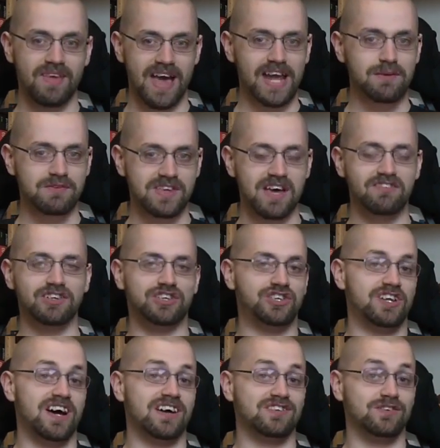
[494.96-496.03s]
Adam
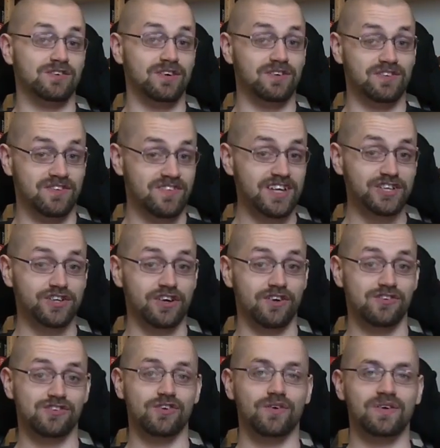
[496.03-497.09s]
Savage does a TV
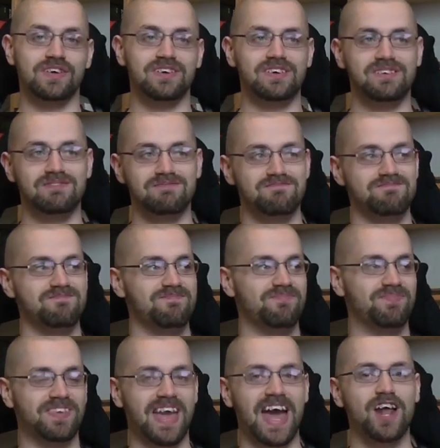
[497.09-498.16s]
show, so he
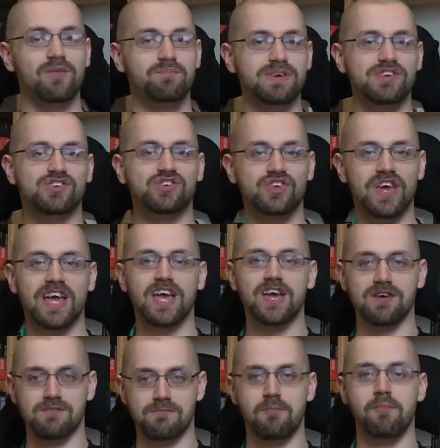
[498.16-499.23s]
cannot be sick
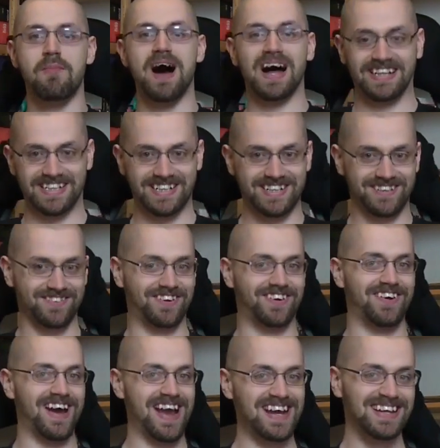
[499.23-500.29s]
much,
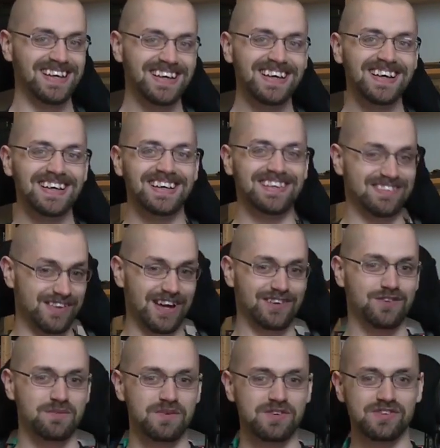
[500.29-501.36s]
right? It
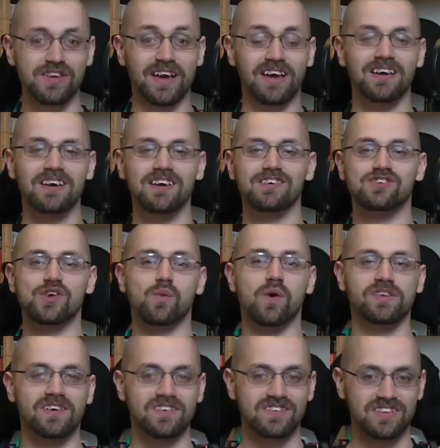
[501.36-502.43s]
sucks to be sick. So
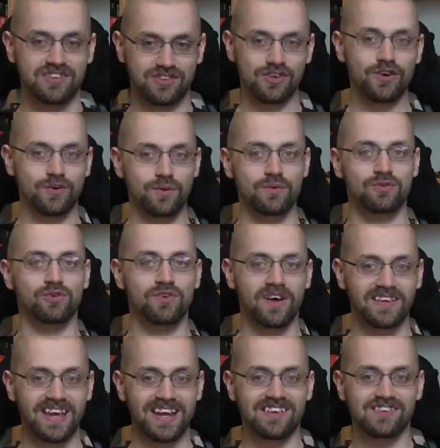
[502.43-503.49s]
what does he do to
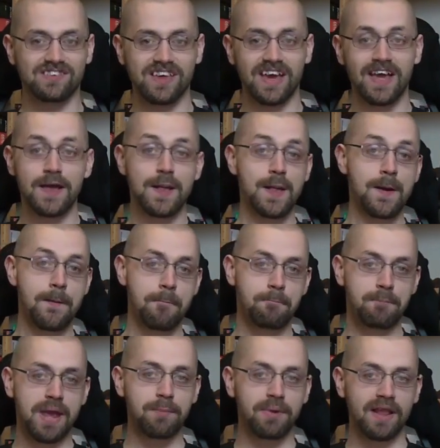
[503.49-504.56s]
not getting sick?
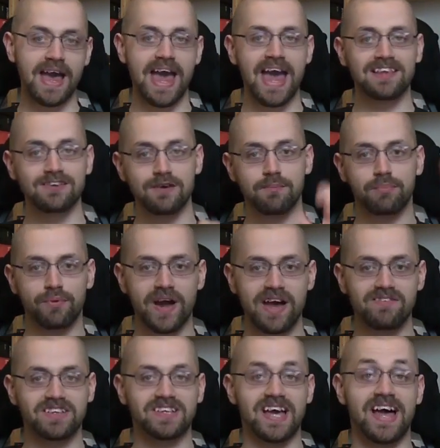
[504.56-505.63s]
People hand,
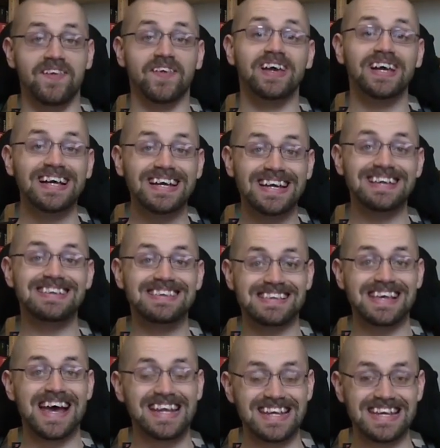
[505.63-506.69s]
private hand. It's
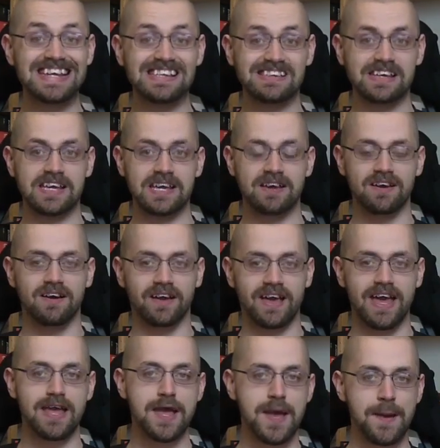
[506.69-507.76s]
that easy,
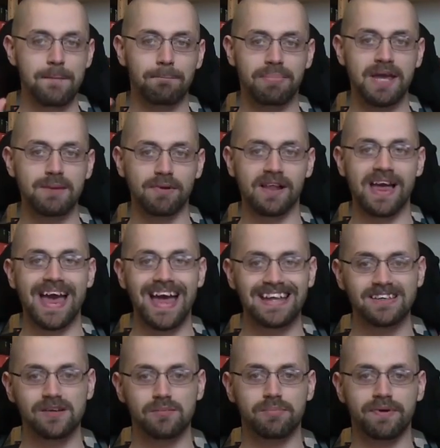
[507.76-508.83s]
okay? People
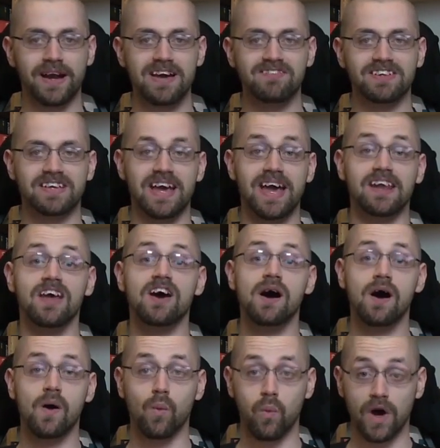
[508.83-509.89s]
hand, private hand.
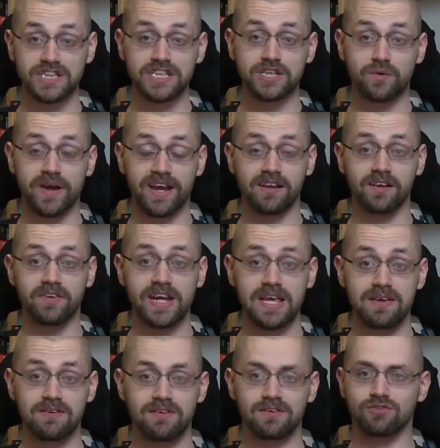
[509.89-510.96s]
Wash it
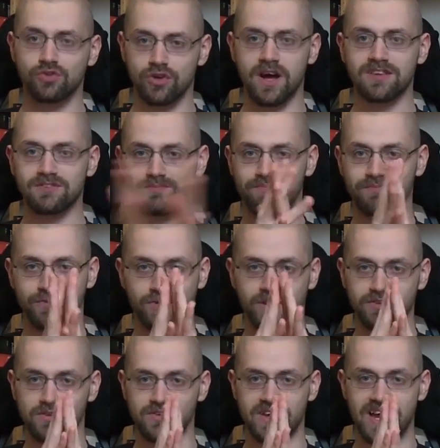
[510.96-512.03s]
regularly. Do not
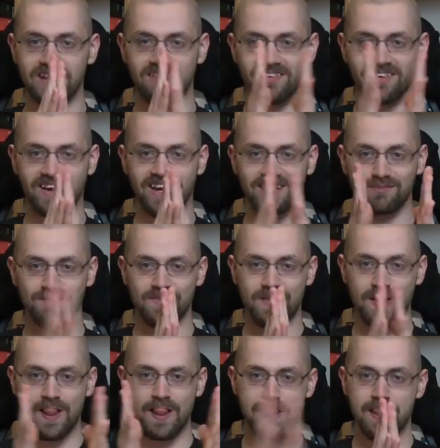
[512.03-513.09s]
do that, right?
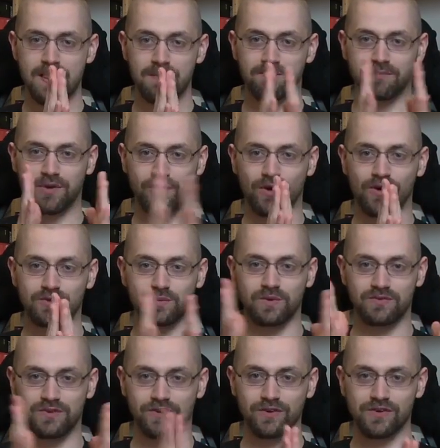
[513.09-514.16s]
Because
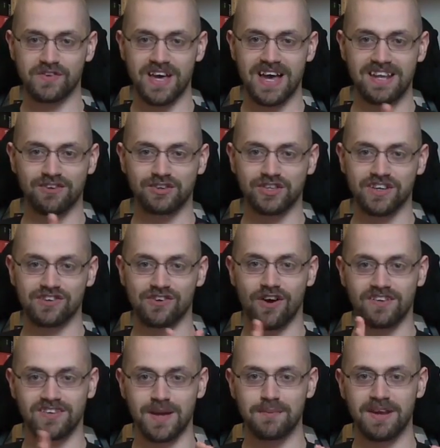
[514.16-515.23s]
if you do that, you just
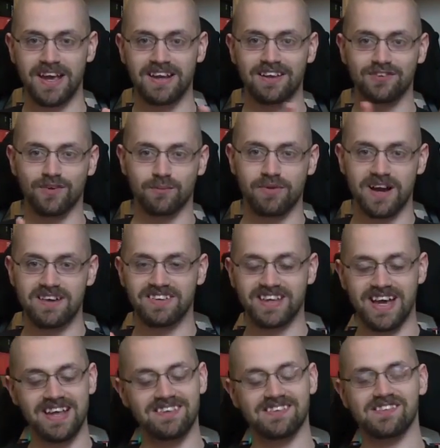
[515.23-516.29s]
contaminated your private
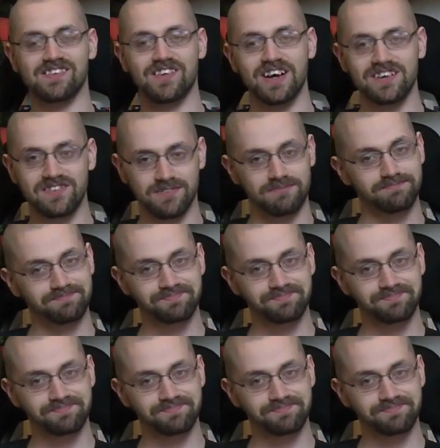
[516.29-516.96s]
hand. It sucks.